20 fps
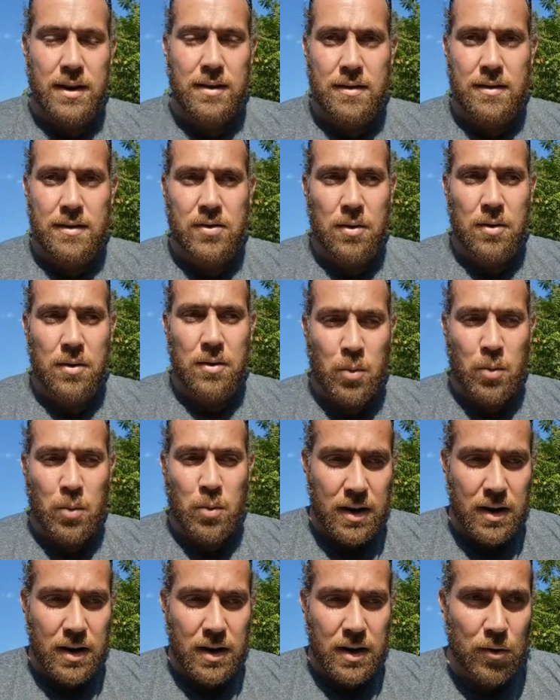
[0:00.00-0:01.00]
So where
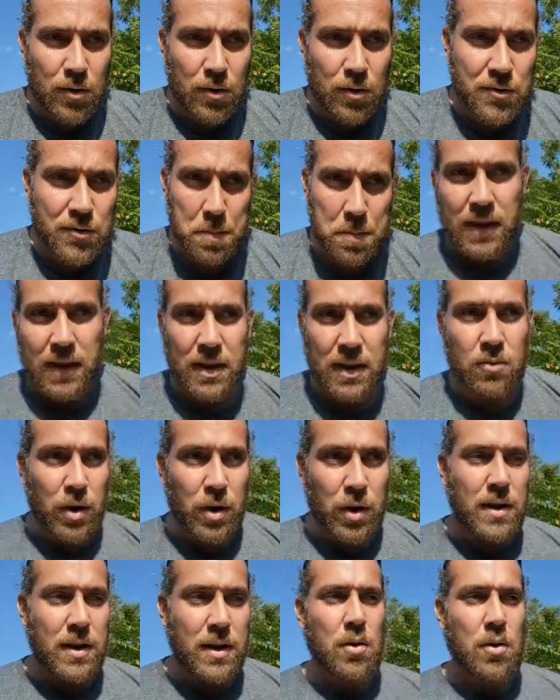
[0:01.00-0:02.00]
did
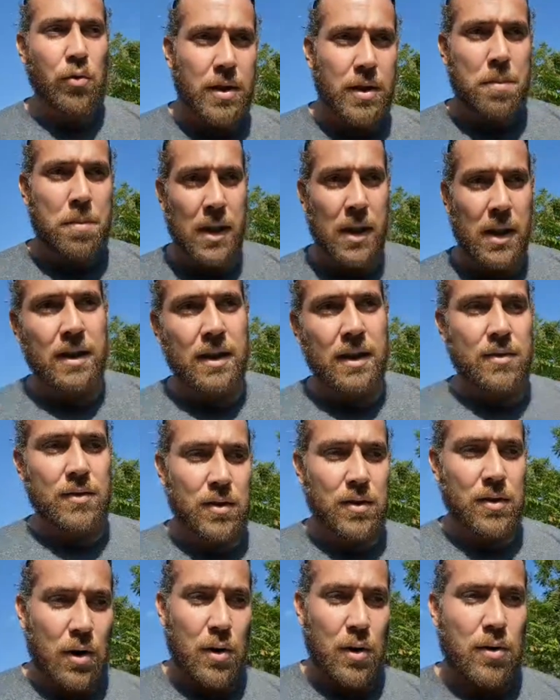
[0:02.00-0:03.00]
the real planes
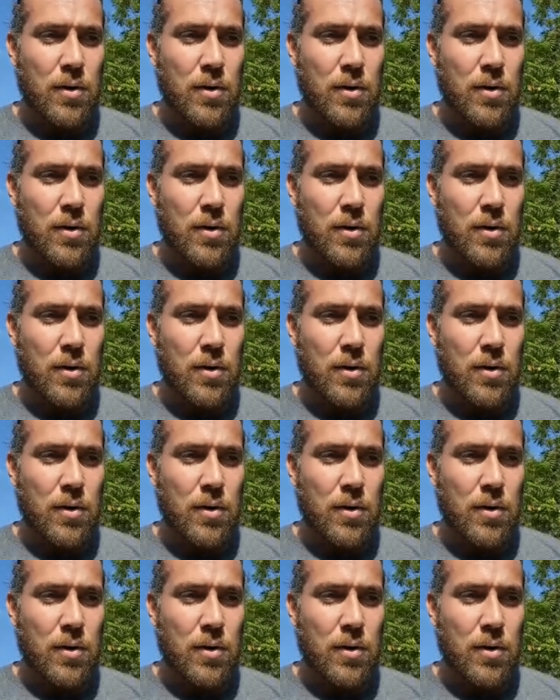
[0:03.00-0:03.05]
go?